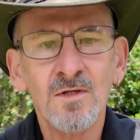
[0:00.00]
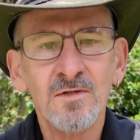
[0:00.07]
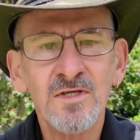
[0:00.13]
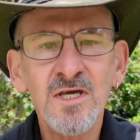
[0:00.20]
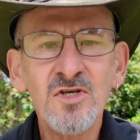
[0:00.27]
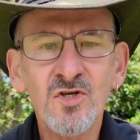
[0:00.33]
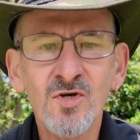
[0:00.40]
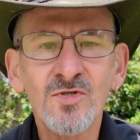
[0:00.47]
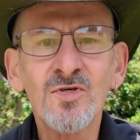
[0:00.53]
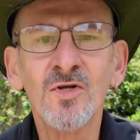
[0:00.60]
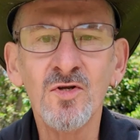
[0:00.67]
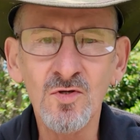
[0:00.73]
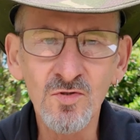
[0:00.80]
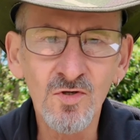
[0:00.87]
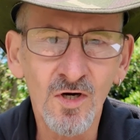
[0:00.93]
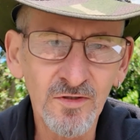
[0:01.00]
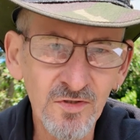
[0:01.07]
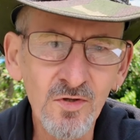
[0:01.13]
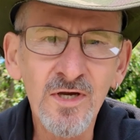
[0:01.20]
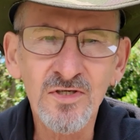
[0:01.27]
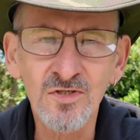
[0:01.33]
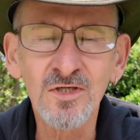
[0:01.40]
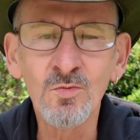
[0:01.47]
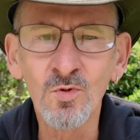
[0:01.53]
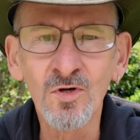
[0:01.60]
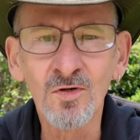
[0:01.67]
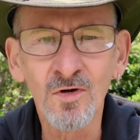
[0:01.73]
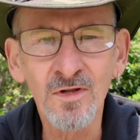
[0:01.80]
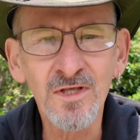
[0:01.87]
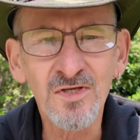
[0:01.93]
t-shirts, I do actually wear
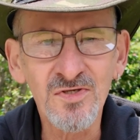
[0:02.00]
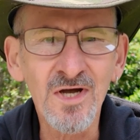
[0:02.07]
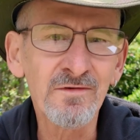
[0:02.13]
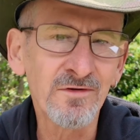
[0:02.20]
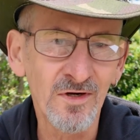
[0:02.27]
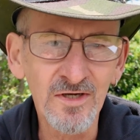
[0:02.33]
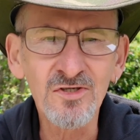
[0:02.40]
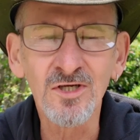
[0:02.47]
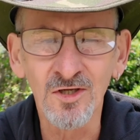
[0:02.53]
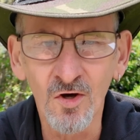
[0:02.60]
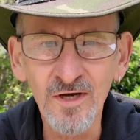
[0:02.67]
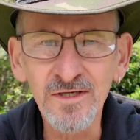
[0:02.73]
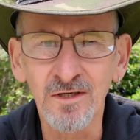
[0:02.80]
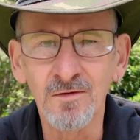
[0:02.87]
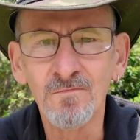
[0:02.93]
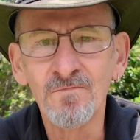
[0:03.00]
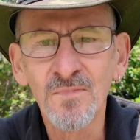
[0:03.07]
a lot of their stuff, and I actually like it.